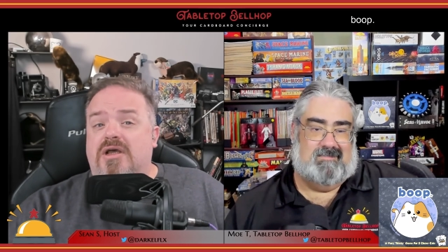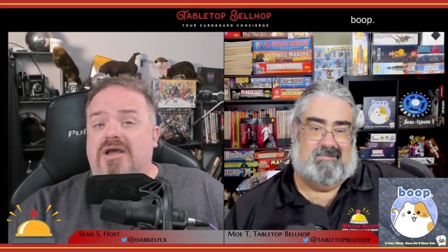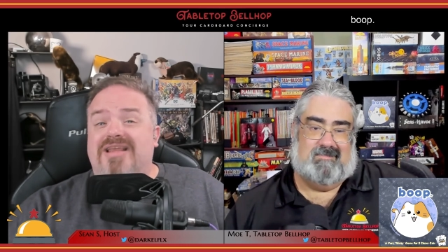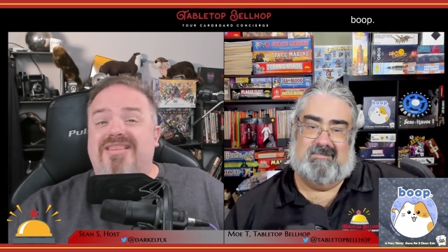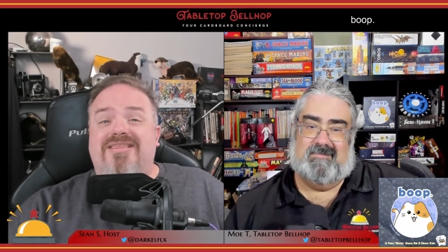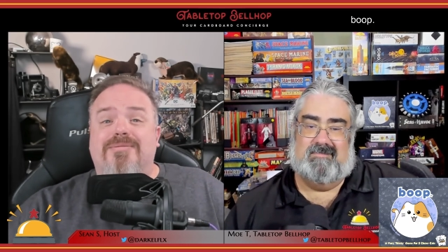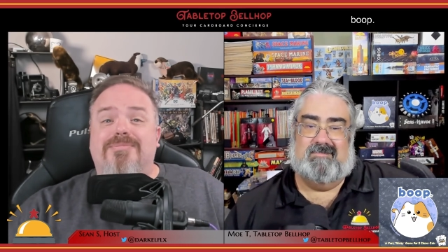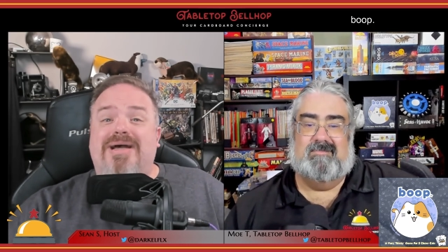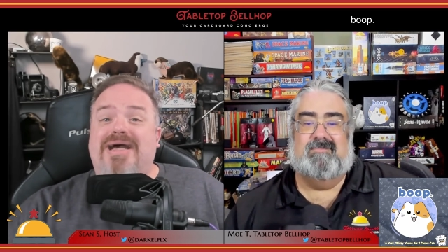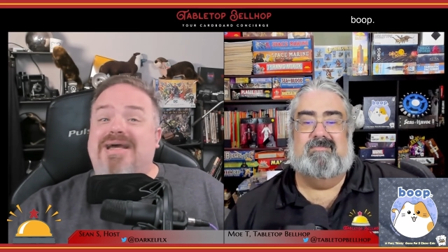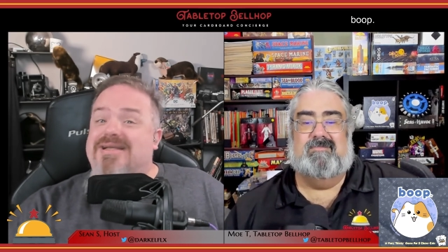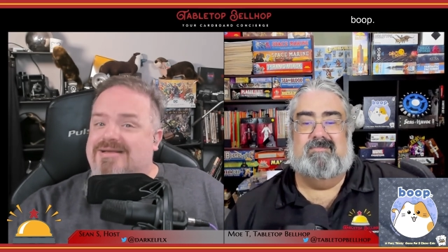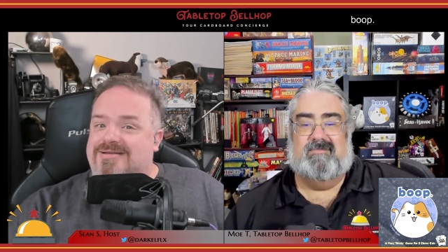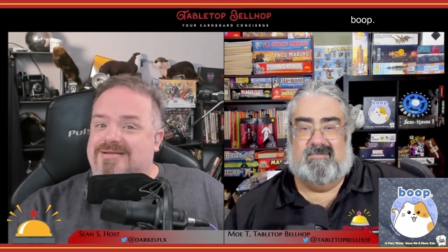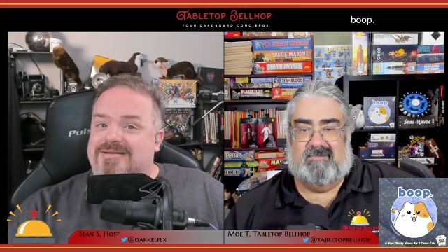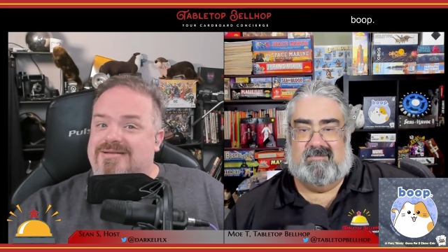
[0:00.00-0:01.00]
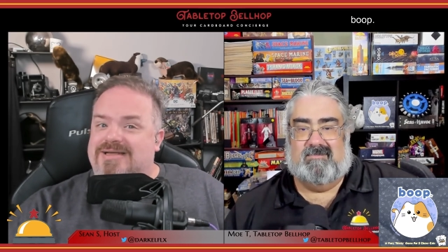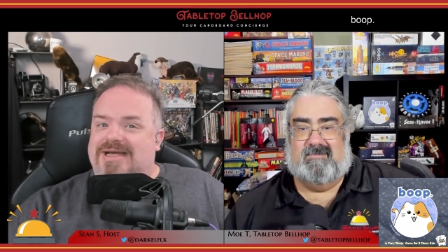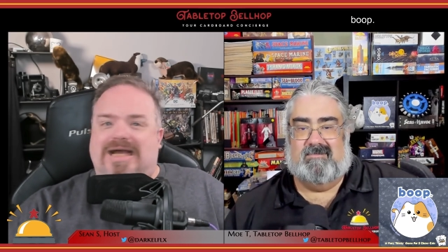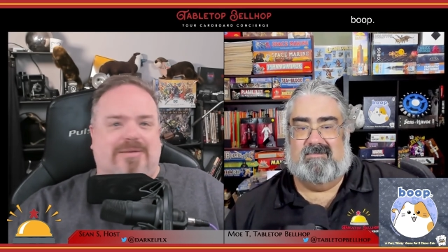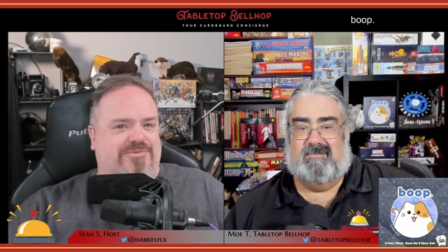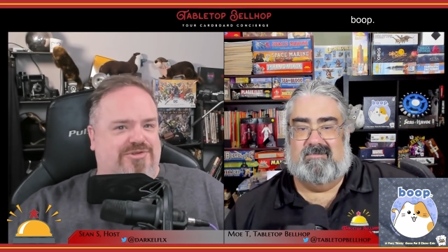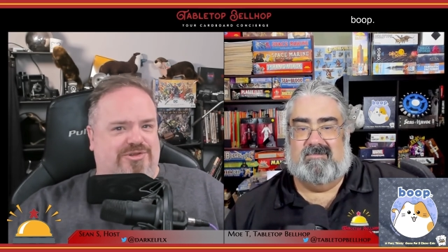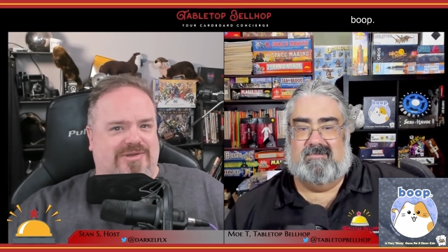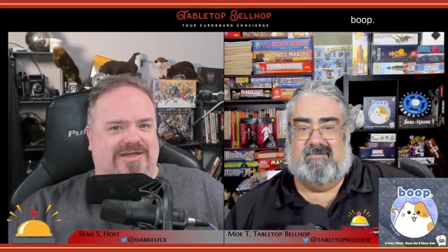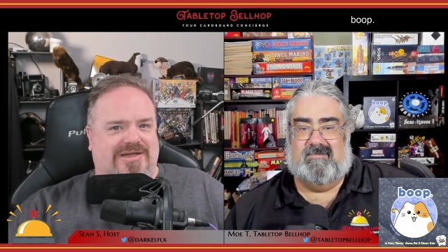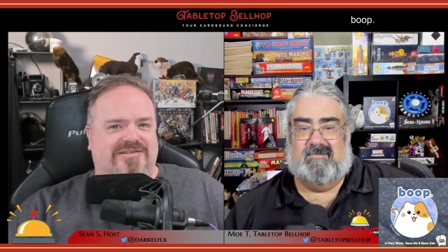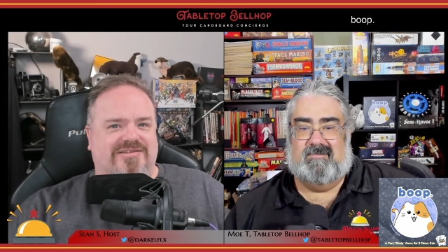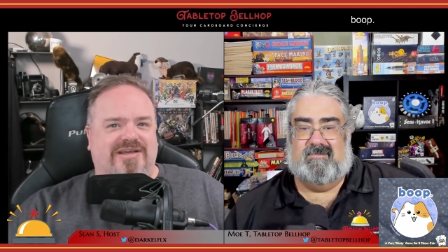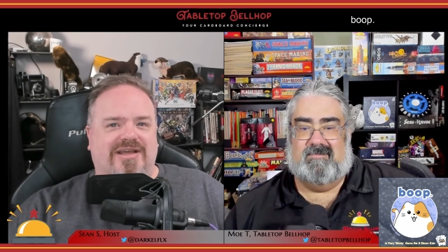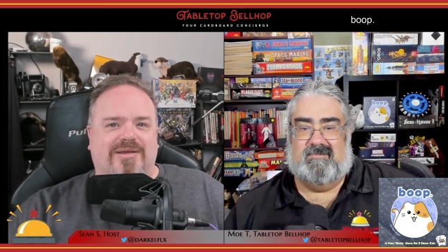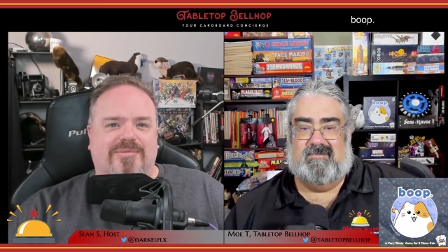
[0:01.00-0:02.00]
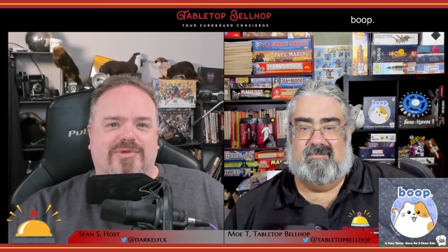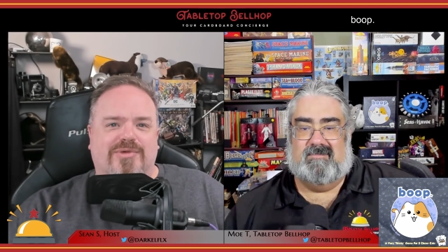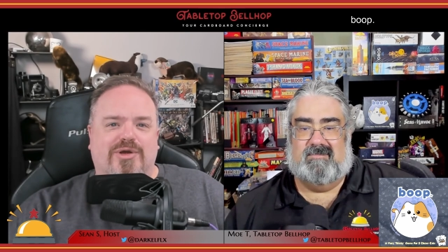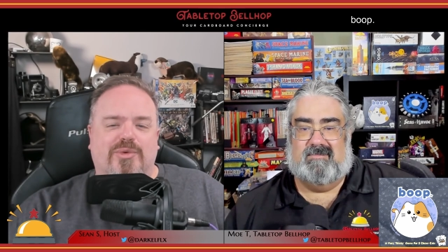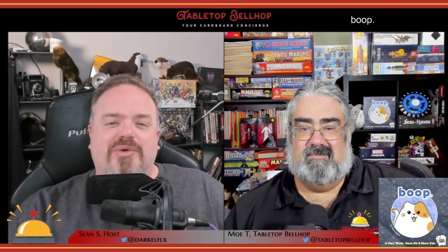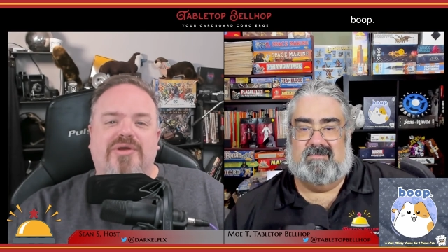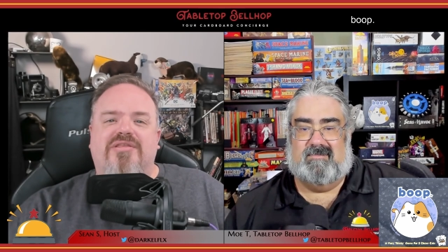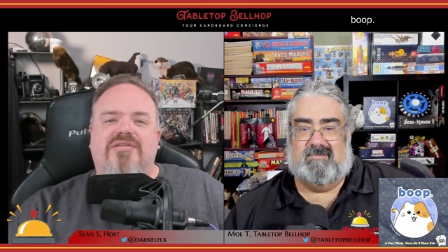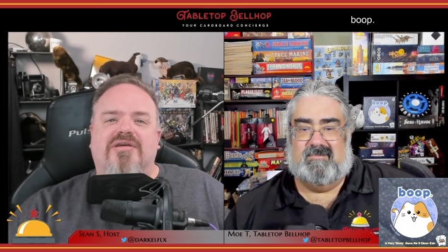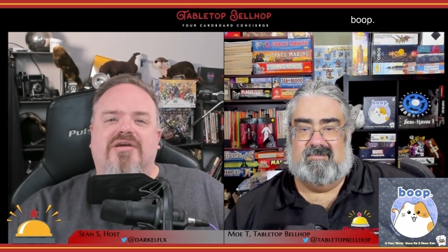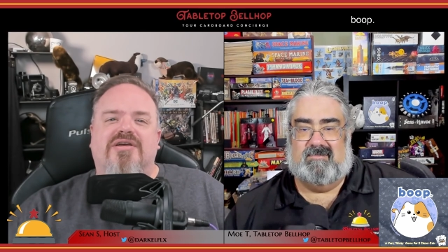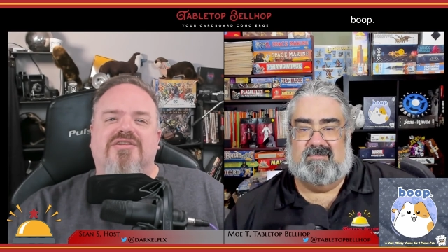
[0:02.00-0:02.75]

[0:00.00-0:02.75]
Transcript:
Speaker 1: a thematic abstract game with